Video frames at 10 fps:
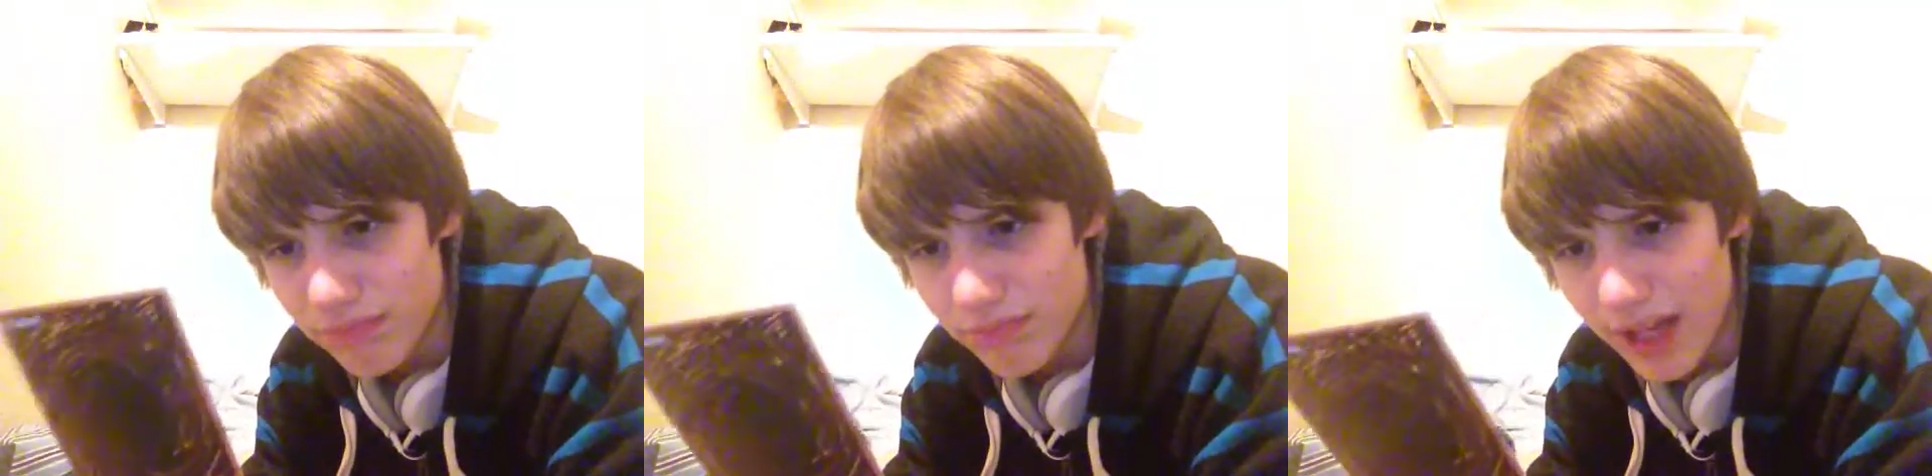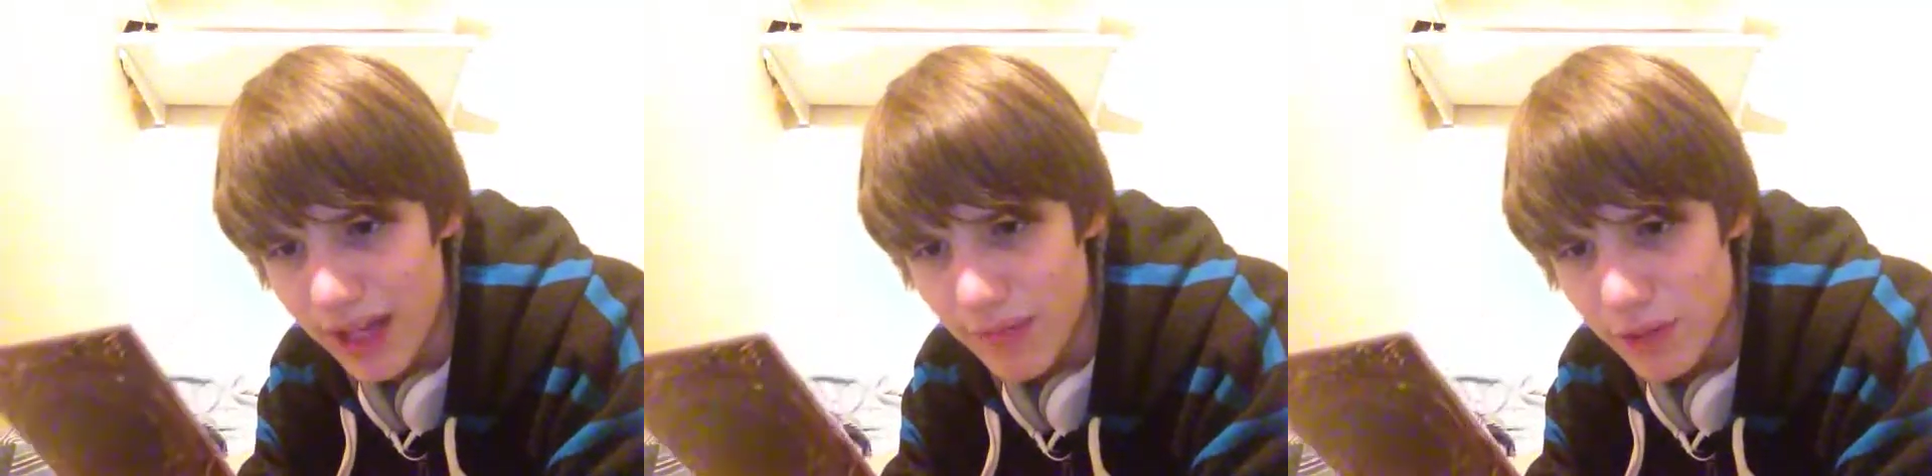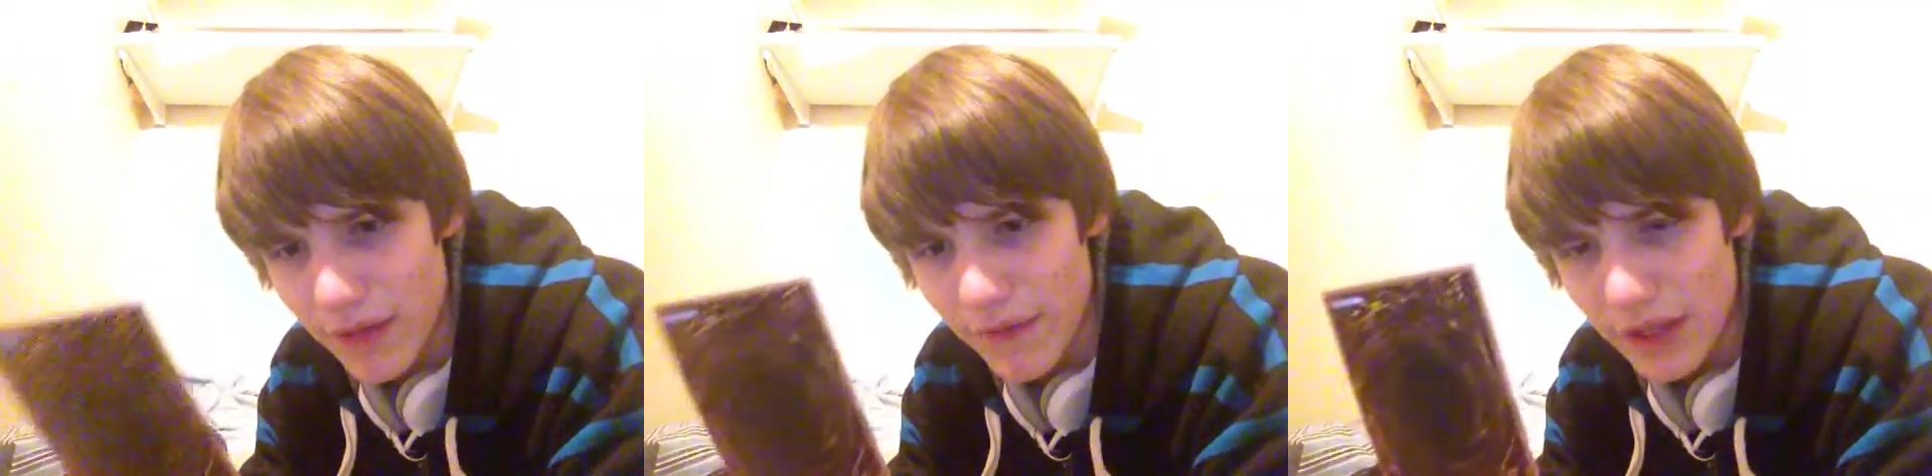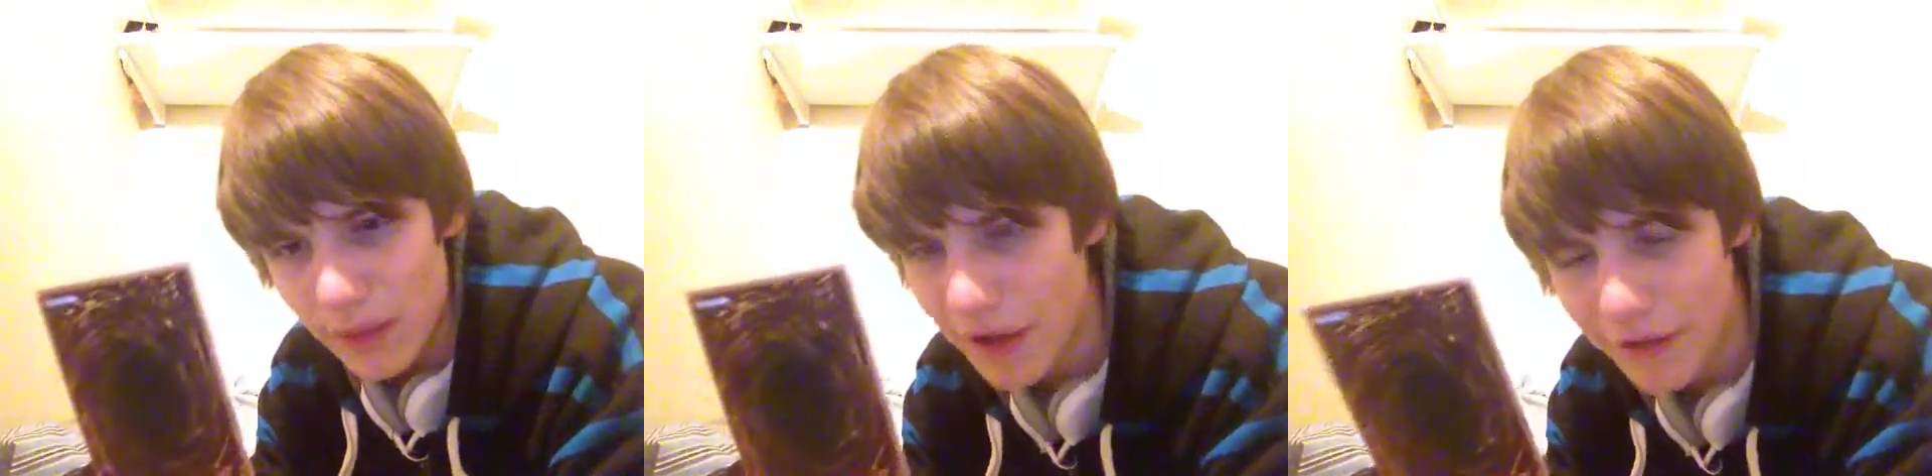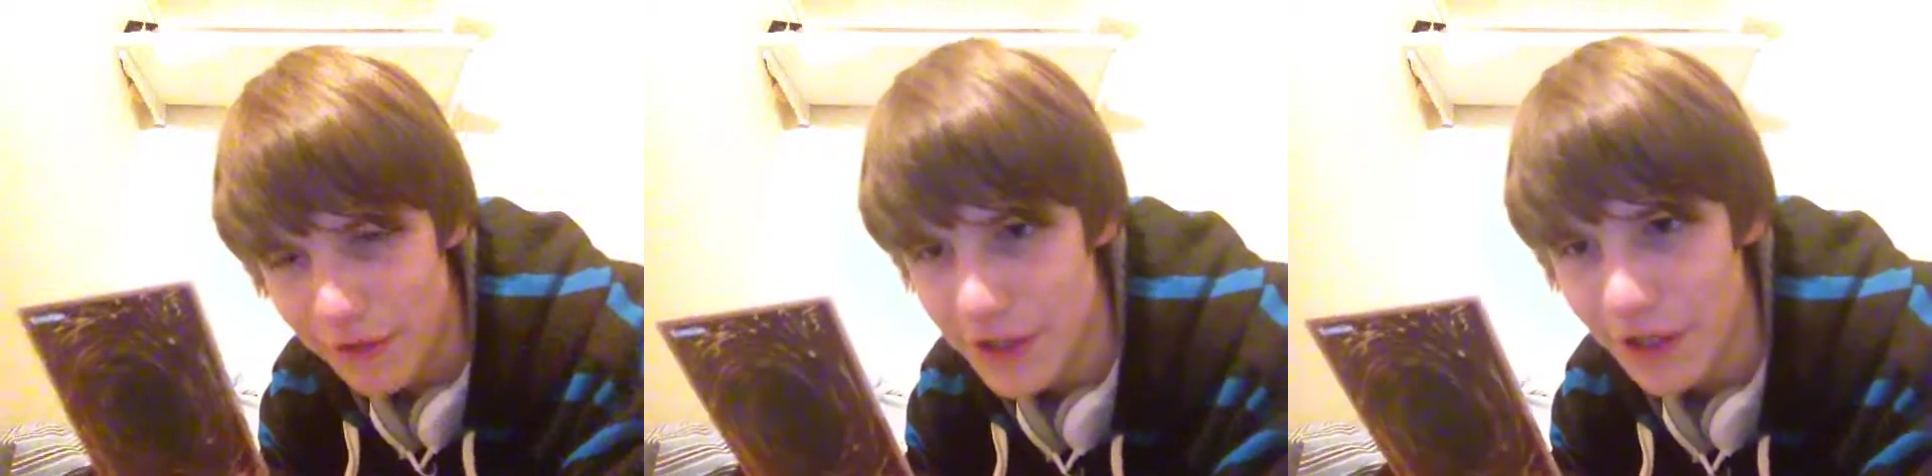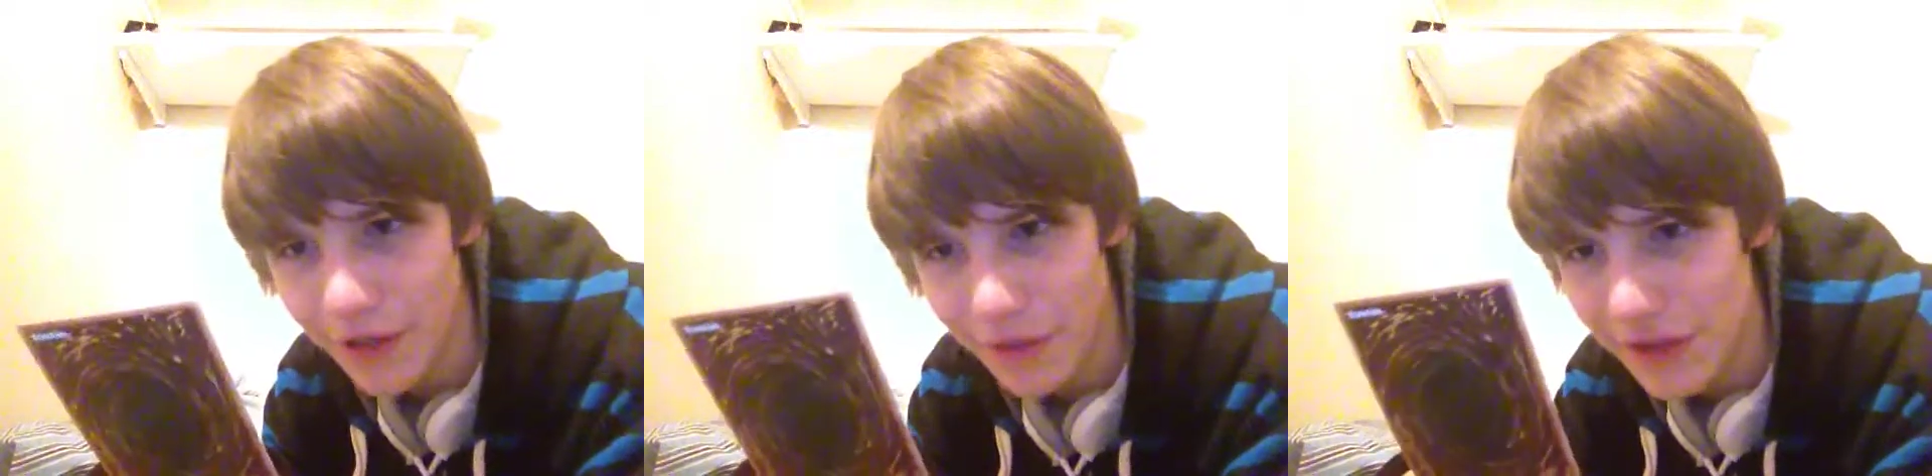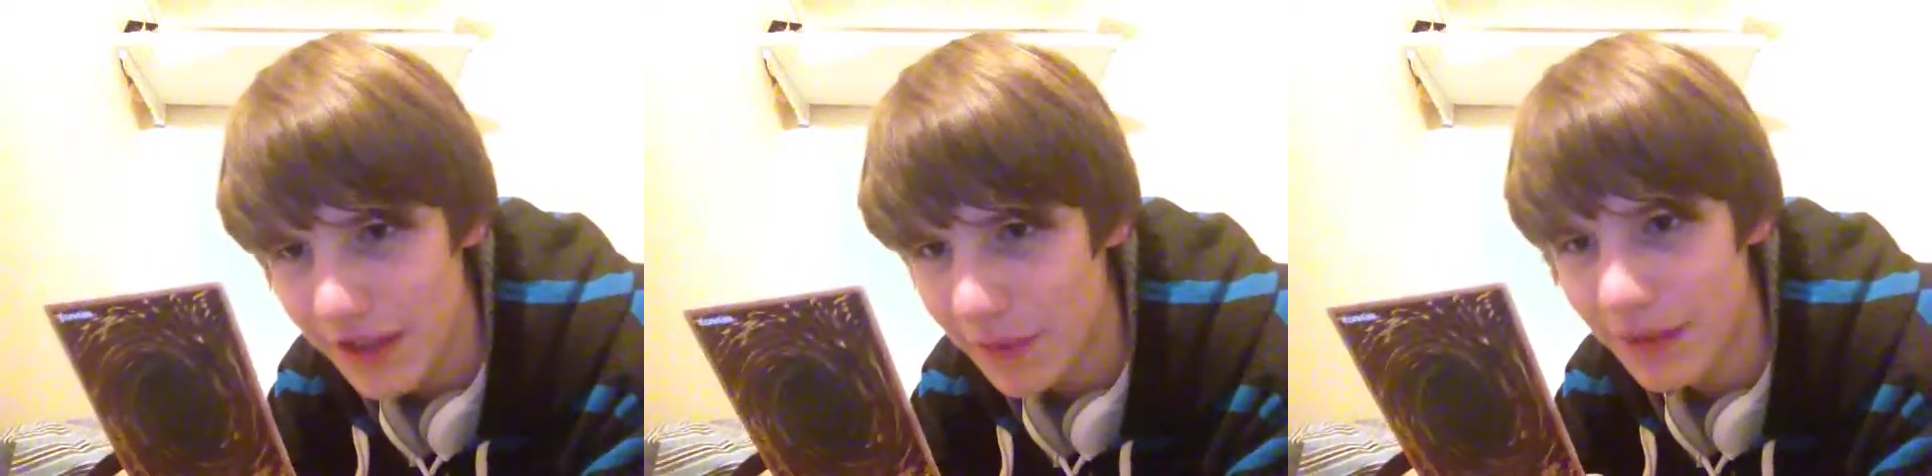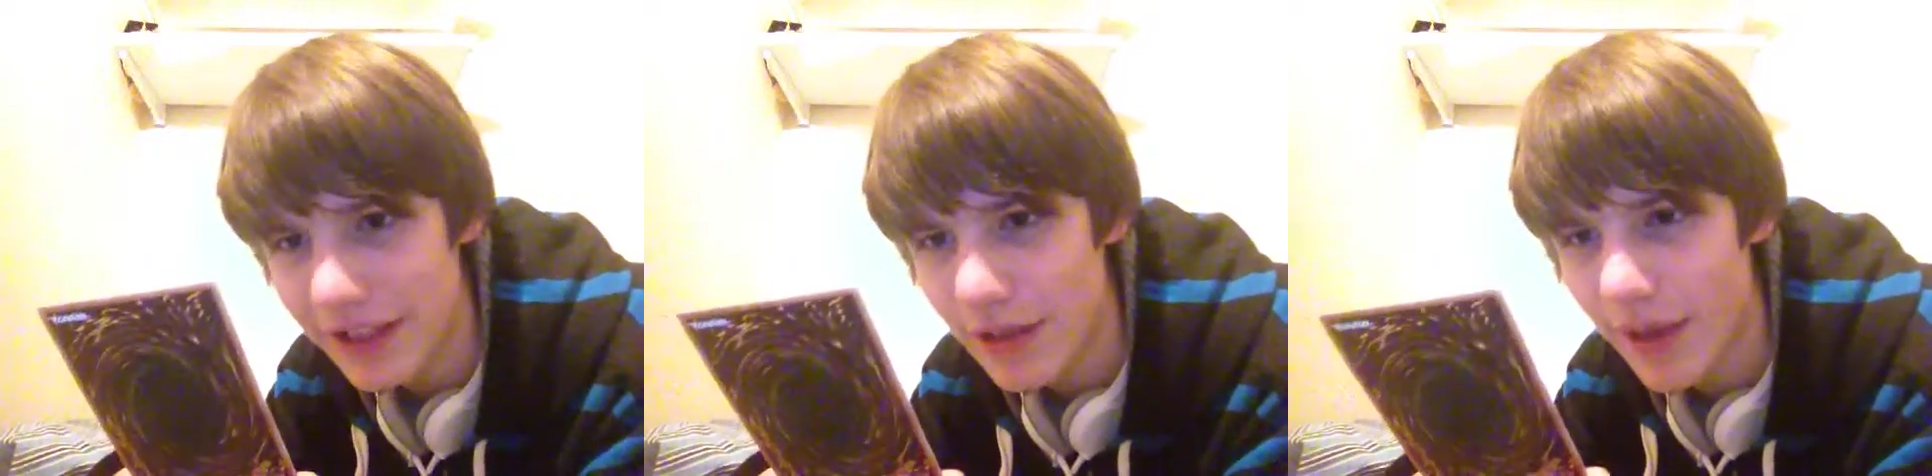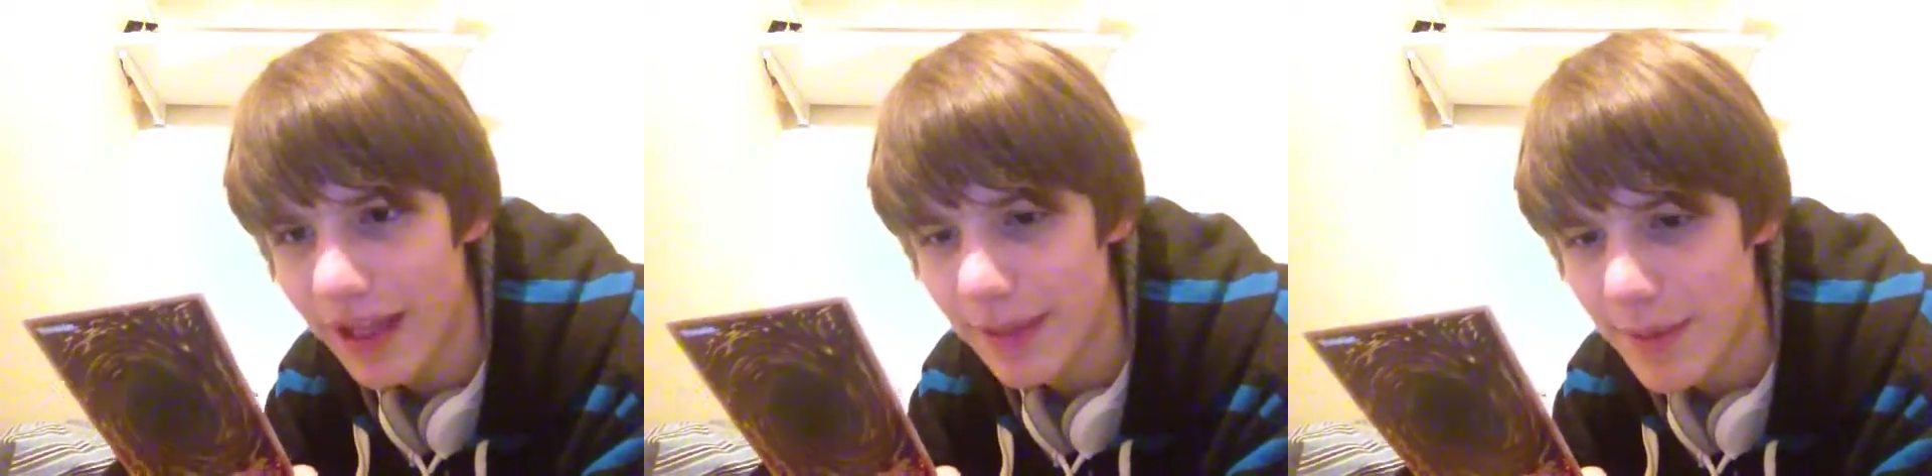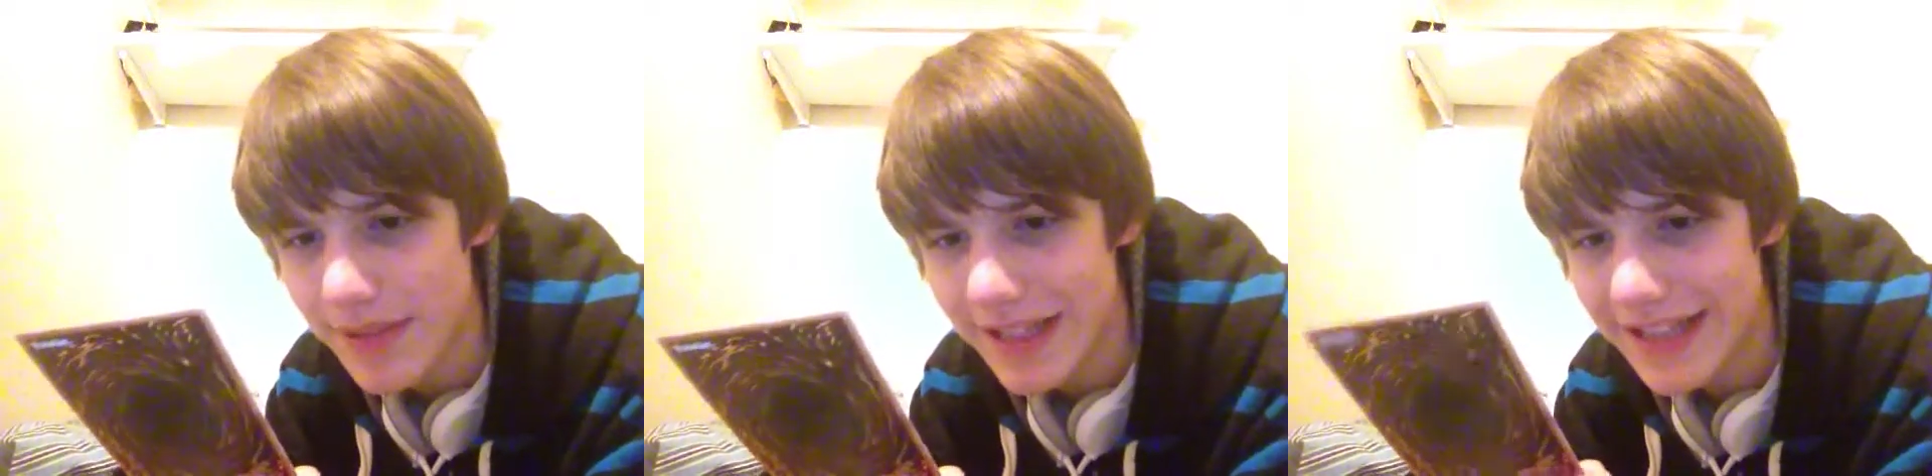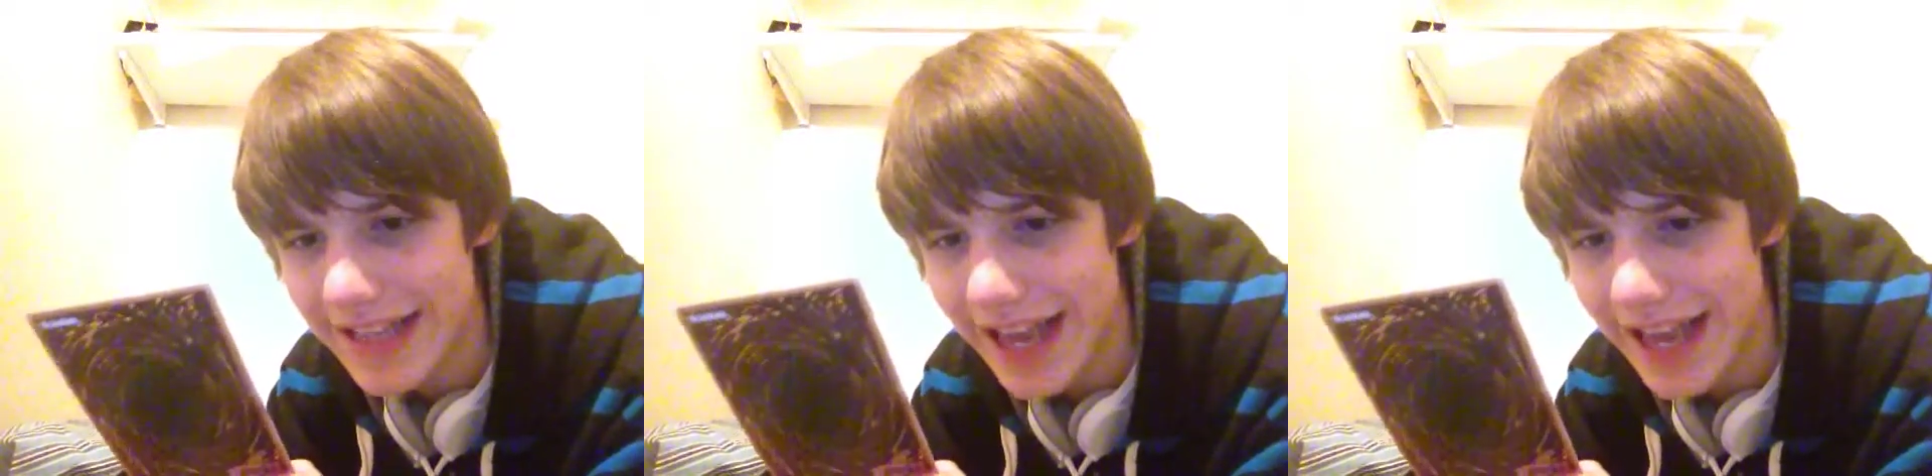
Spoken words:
Yeah, I'm trying to find one. There's like really no element besides its